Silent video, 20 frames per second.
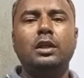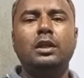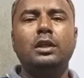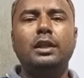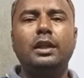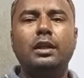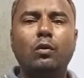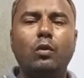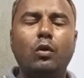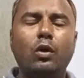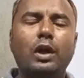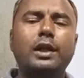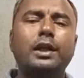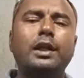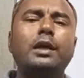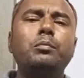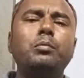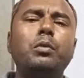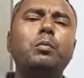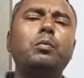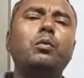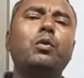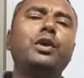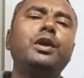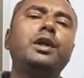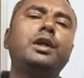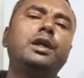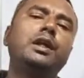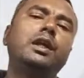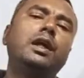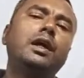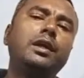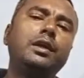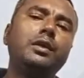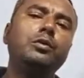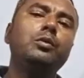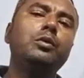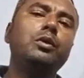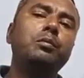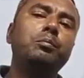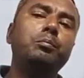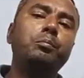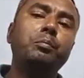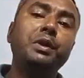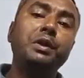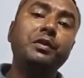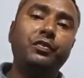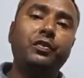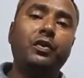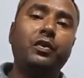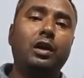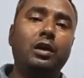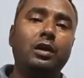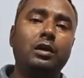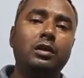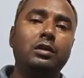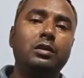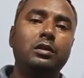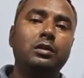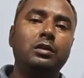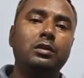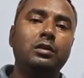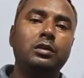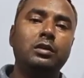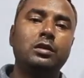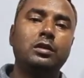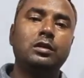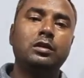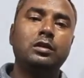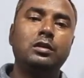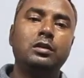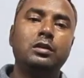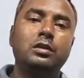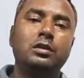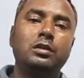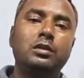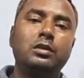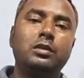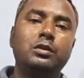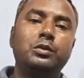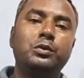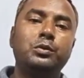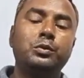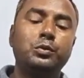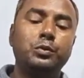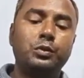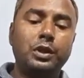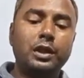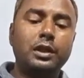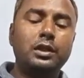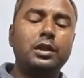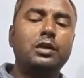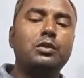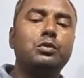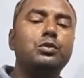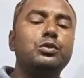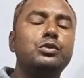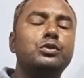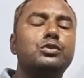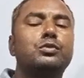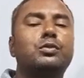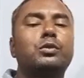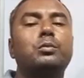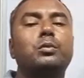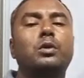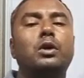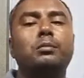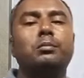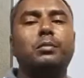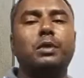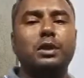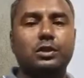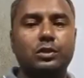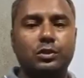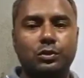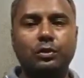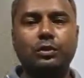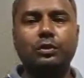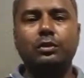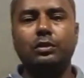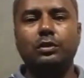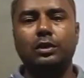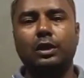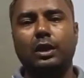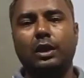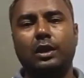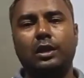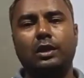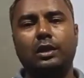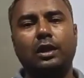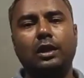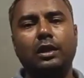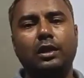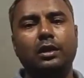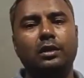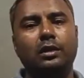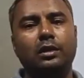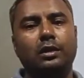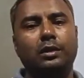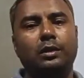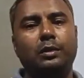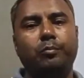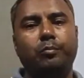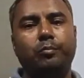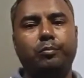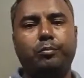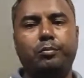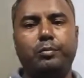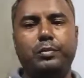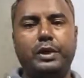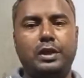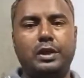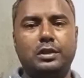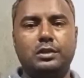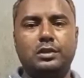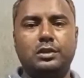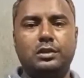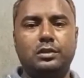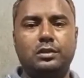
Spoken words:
Then what type of container you will prefer to take the goods from one place to another place?